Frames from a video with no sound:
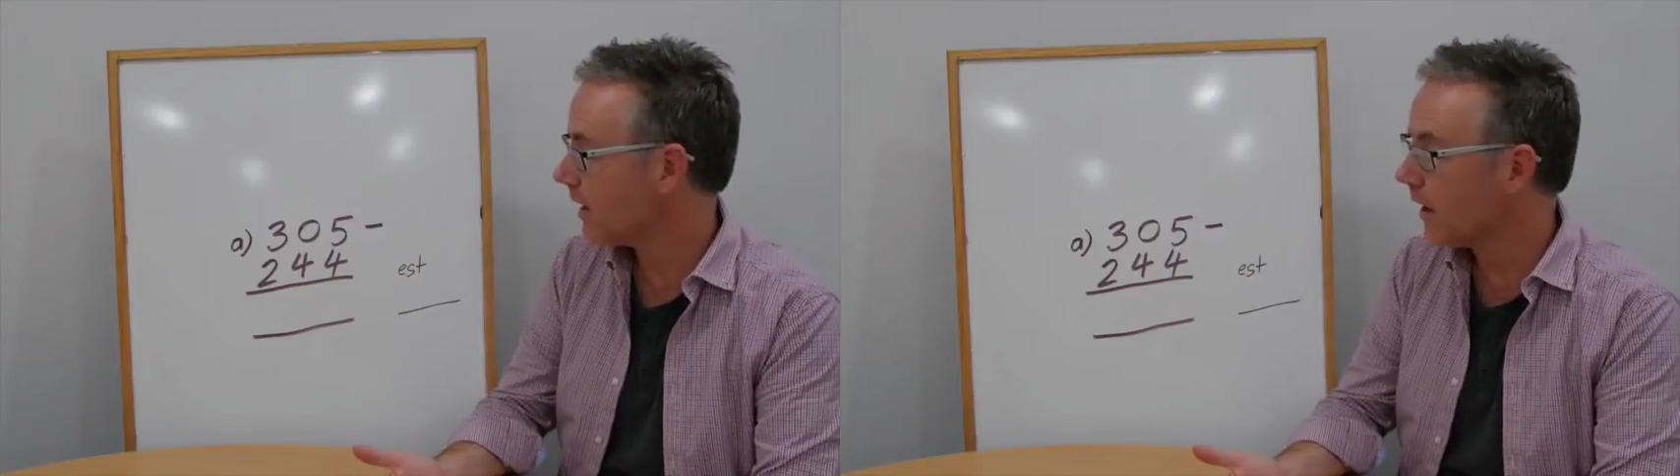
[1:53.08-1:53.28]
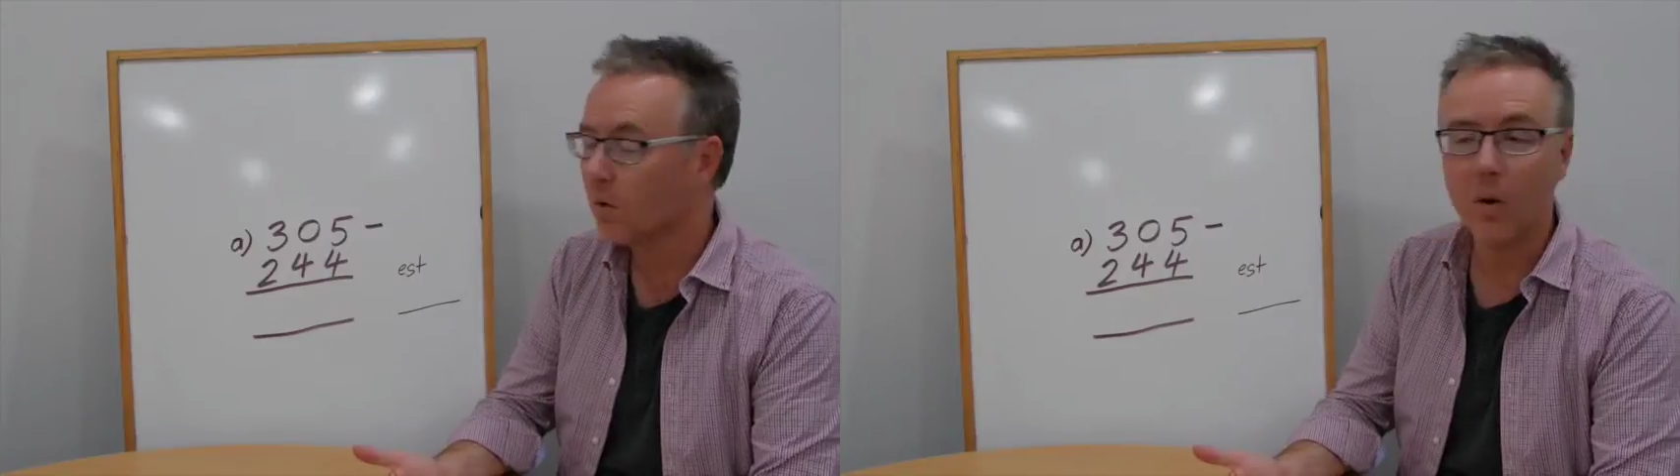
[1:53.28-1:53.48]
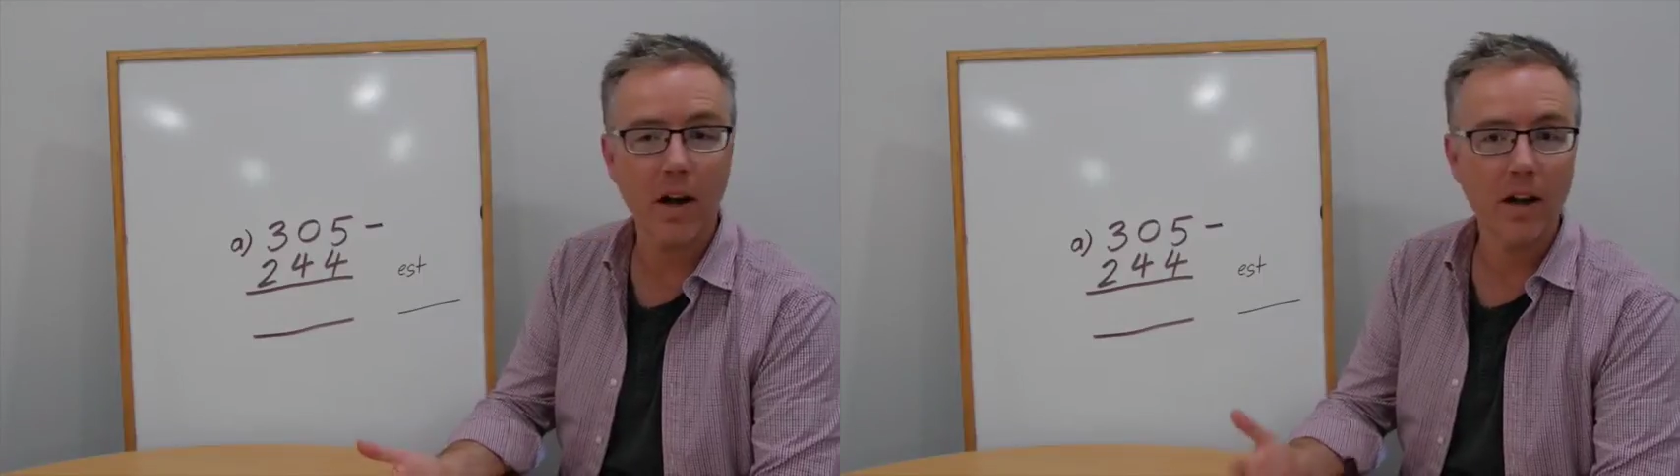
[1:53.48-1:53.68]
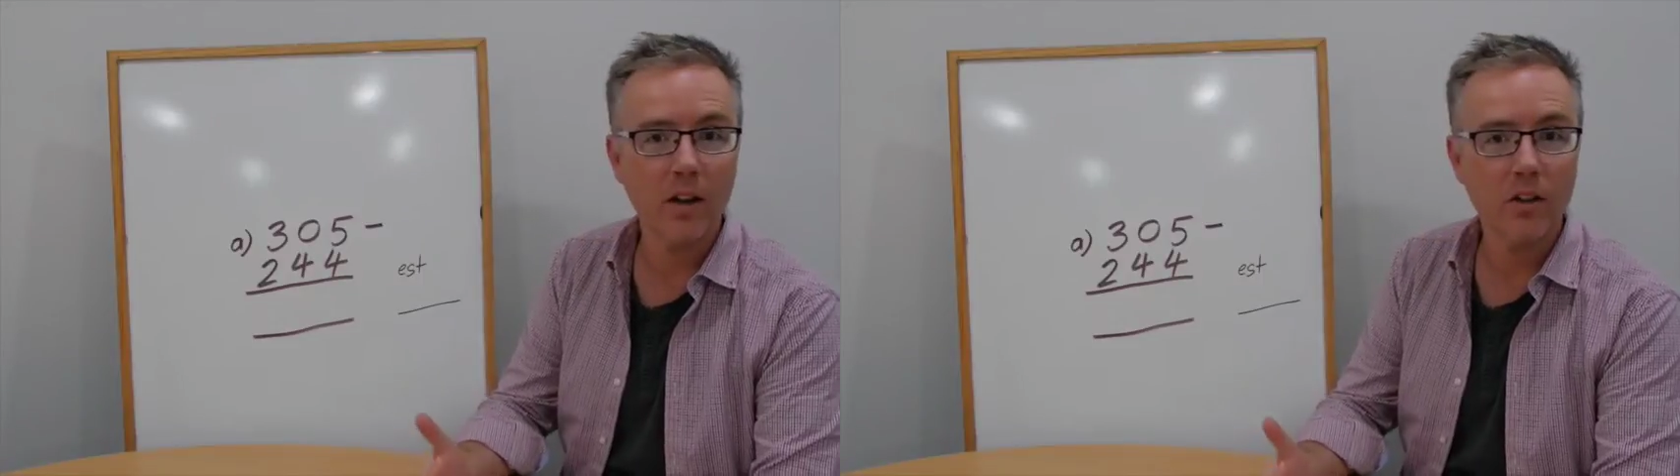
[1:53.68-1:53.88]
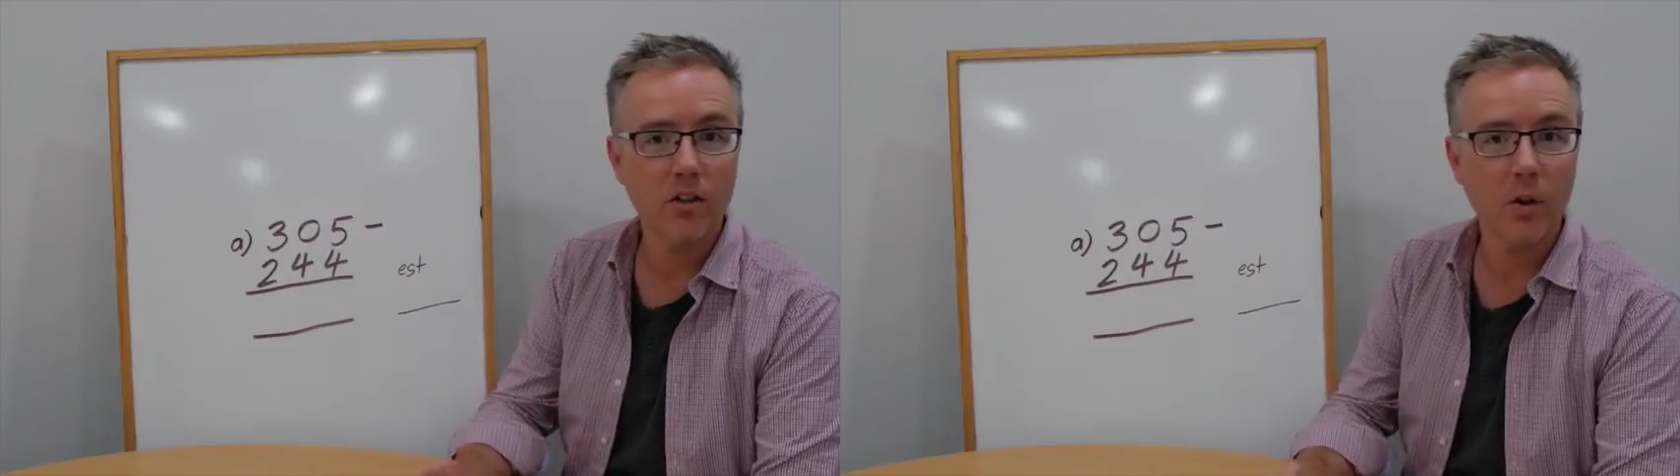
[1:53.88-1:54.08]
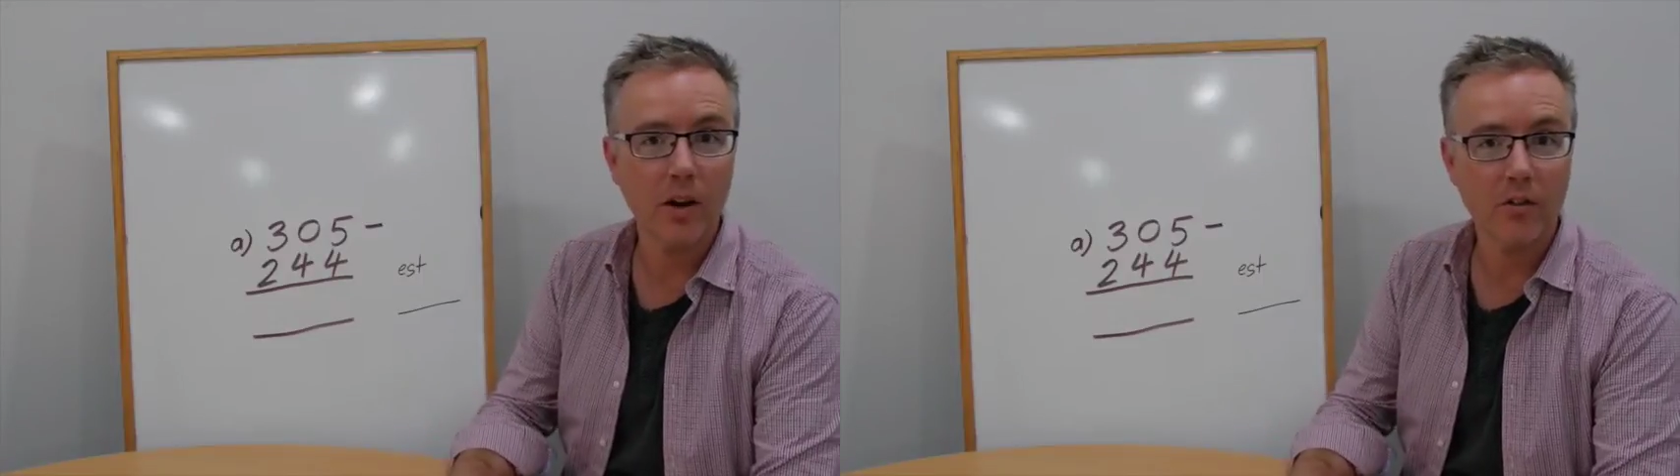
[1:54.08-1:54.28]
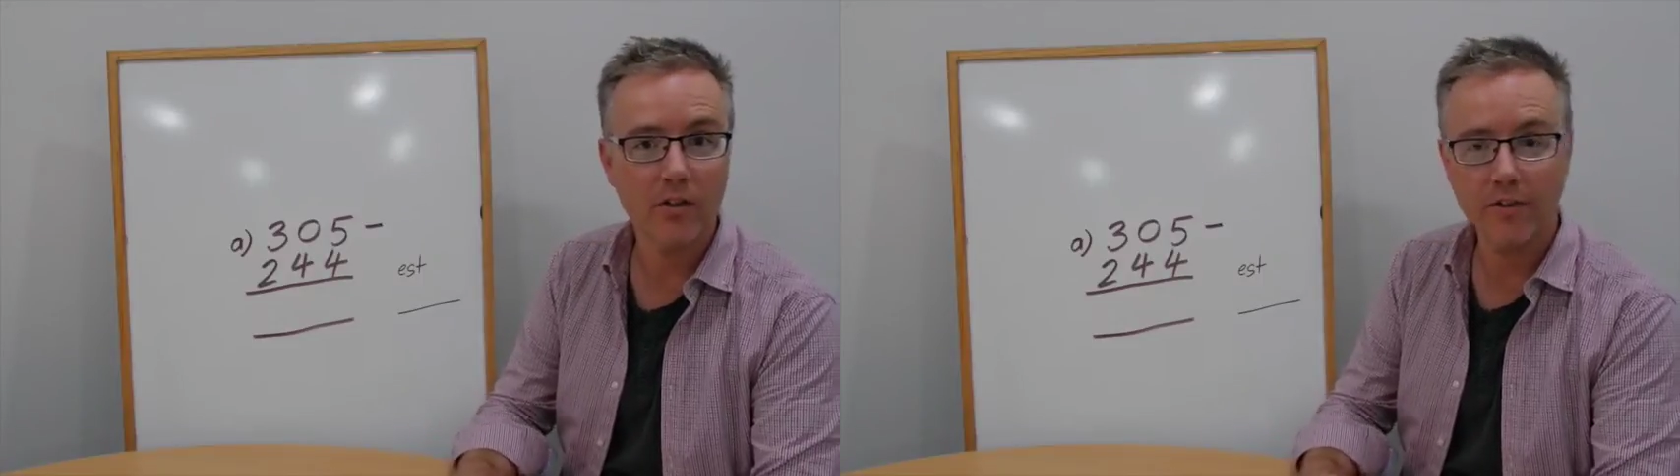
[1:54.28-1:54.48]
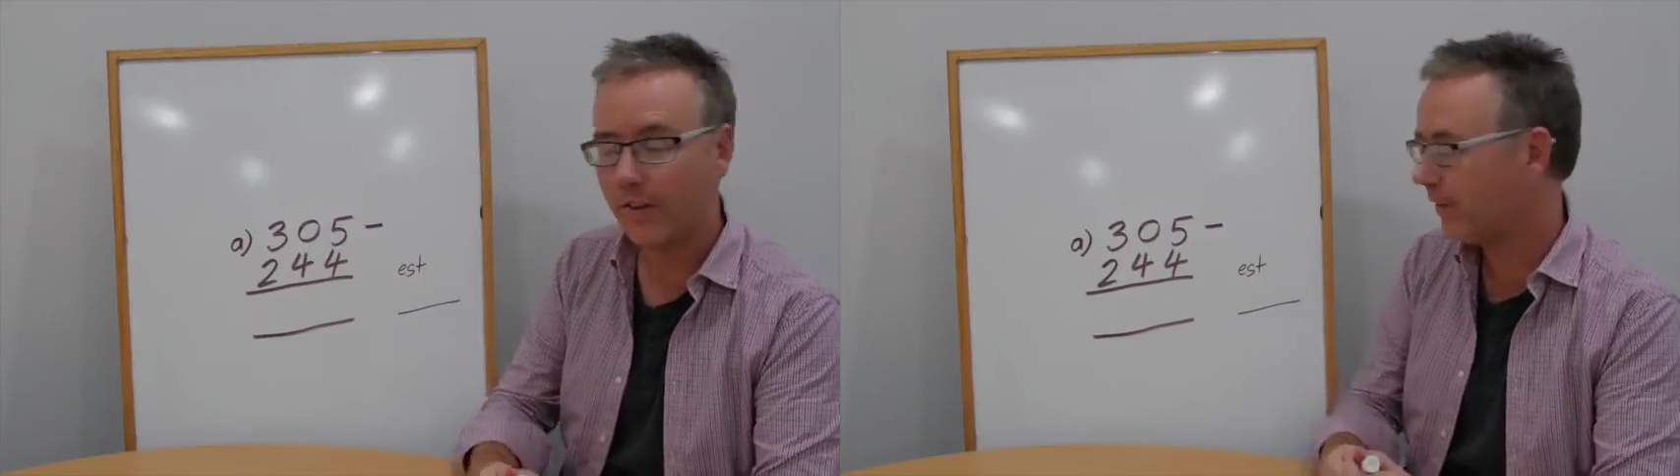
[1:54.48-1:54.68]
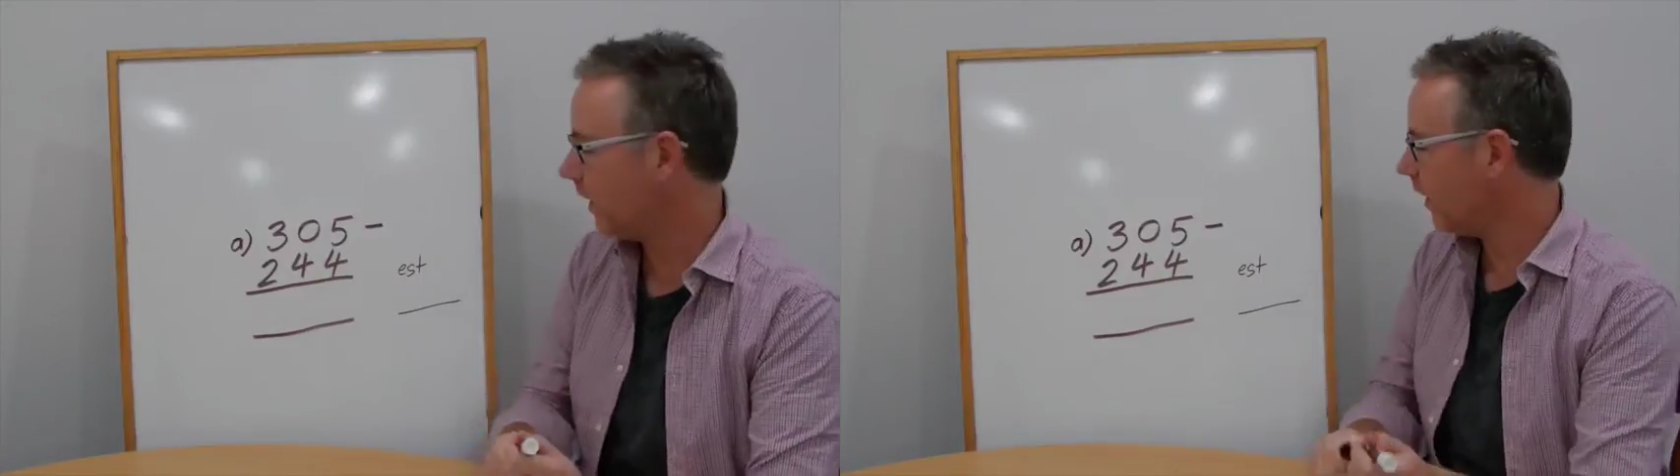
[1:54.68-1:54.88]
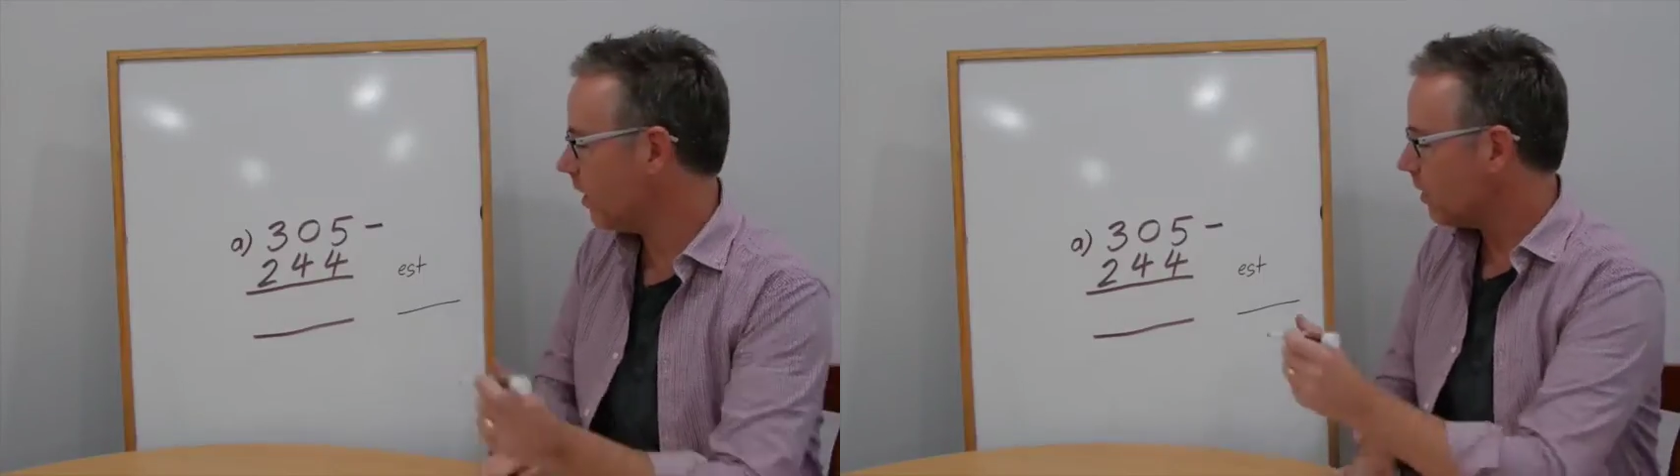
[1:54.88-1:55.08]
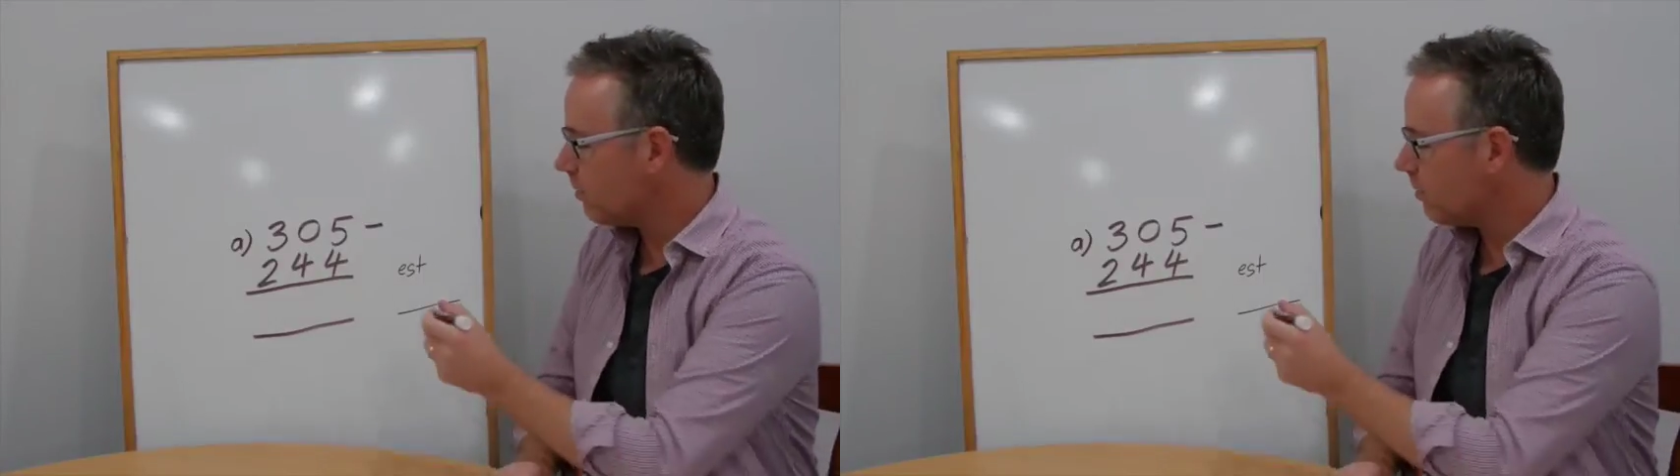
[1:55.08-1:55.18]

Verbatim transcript: Take away 250.